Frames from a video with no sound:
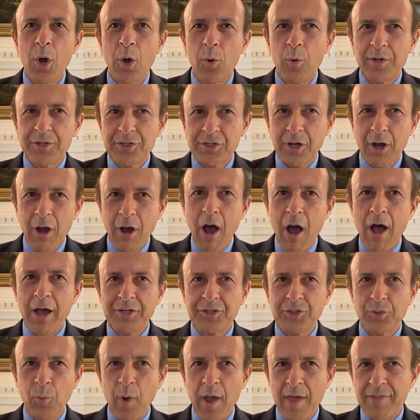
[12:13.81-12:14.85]
was
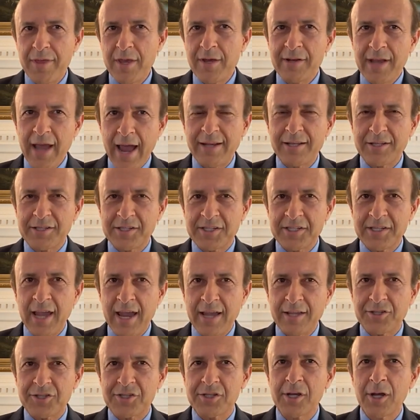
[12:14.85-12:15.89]
caused when the United
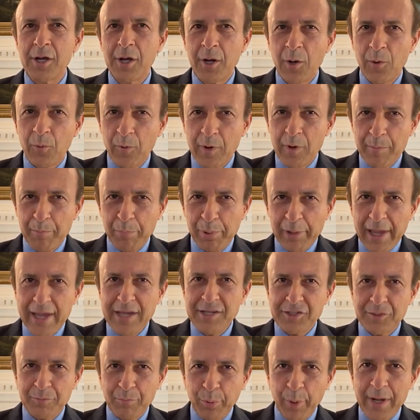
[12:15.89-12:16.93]
States
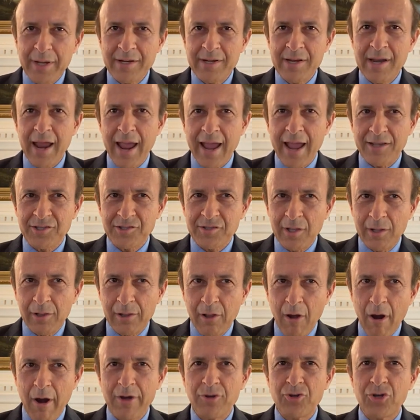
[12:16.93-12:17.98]
replaced Britain as the
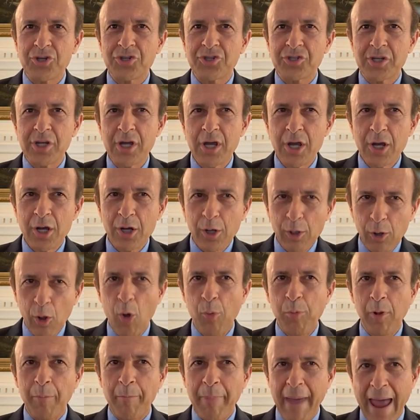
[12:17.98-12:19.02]
largest
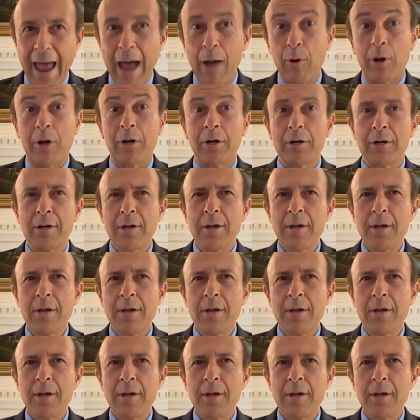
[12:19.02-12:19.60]
global power,